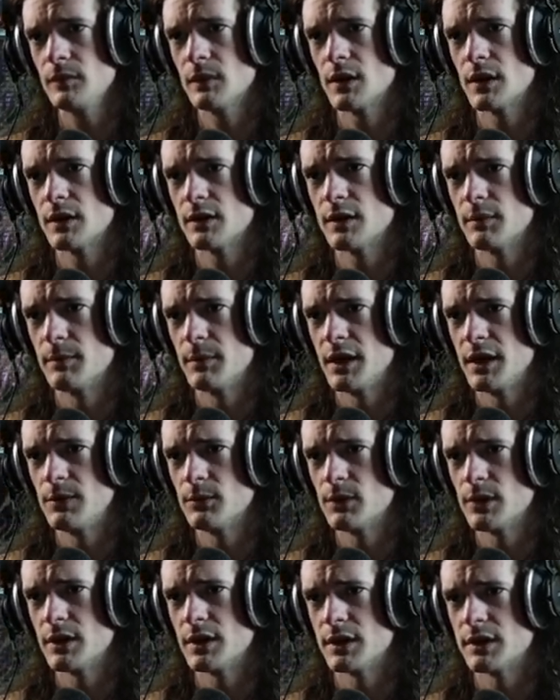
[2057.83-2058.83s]
main
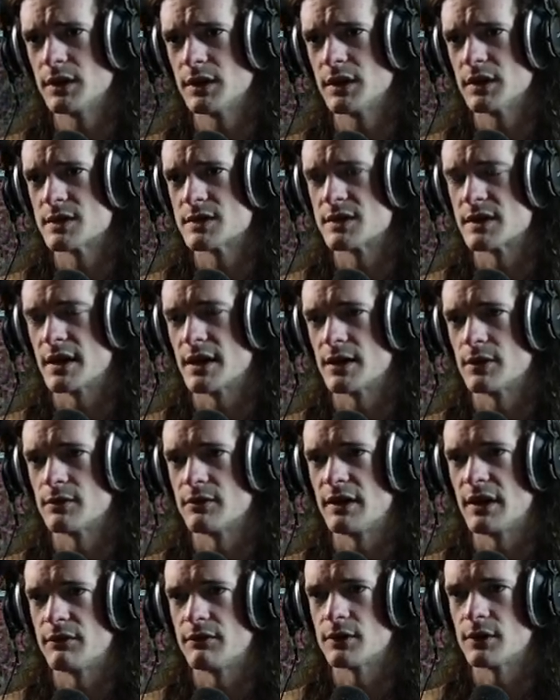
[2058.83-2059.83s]
one I think is the out of
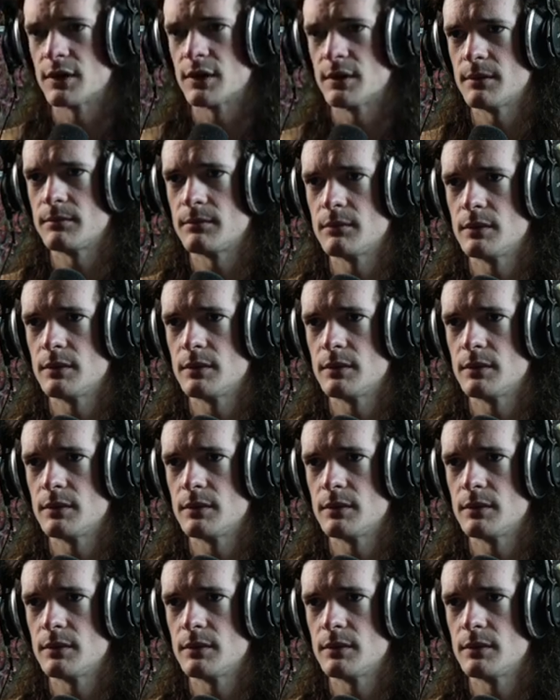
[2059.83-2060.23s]
Africa,